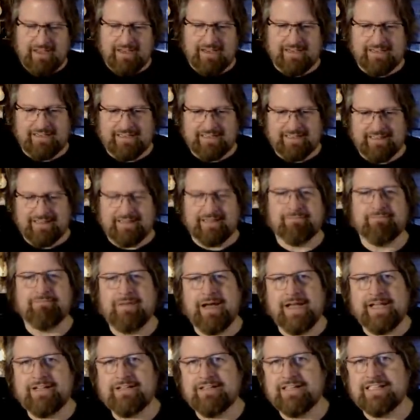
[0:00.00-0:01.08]
uh, that
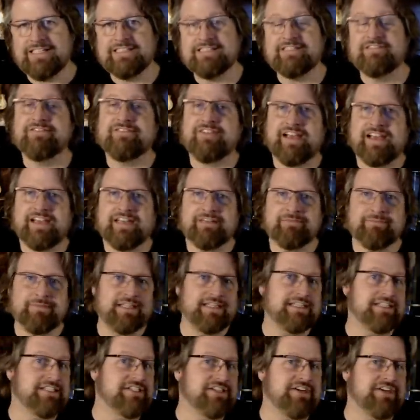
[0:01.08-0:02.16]
Michael has invited me
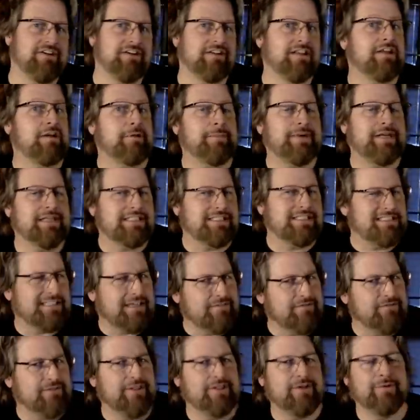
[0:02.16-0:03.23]
to share a little bit of
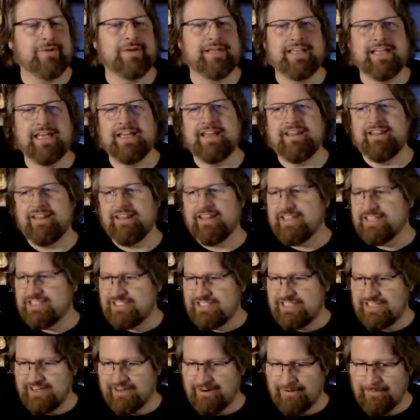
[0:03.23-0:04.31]
stuff with you again
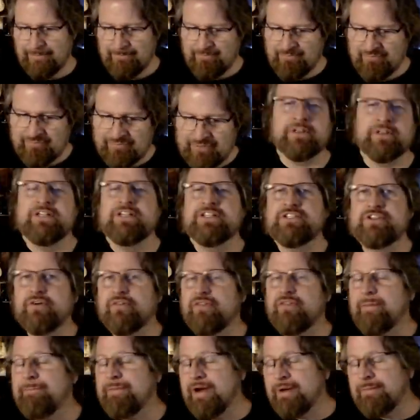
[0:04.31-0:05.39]
this year. So
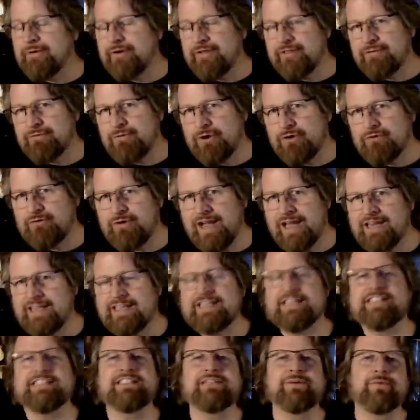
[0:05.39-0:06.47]
the bummer of the Road Rally
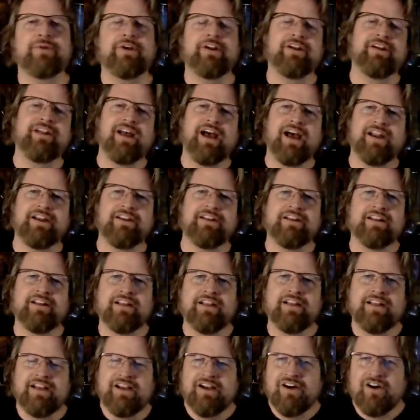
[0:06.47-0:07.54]
is that we are not
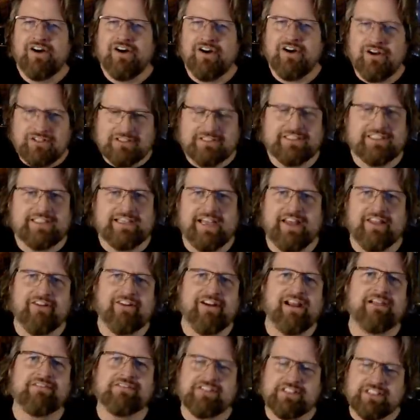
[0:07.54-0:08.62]
all together. I
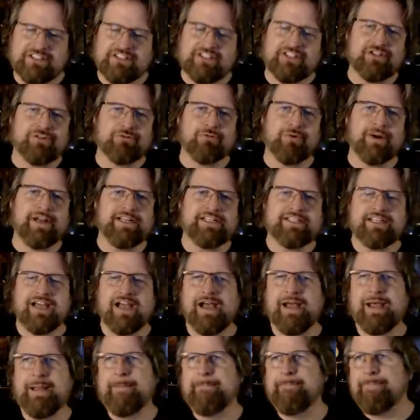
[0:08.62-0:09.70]
have such a great
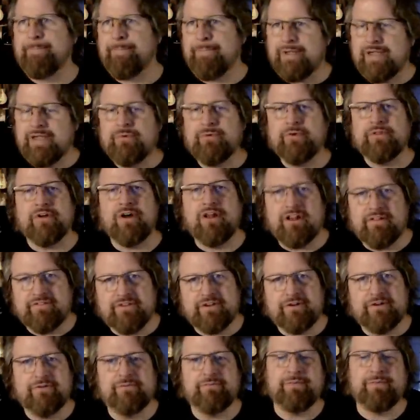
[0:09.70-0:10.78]
time being with all of
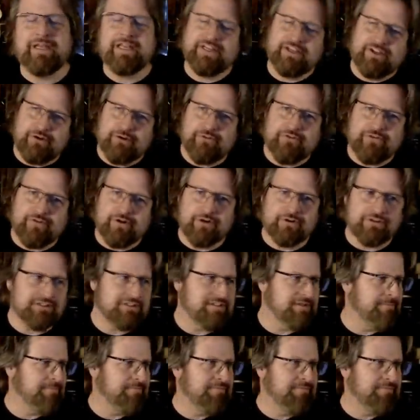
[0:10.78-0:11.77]
you, meeting new folks.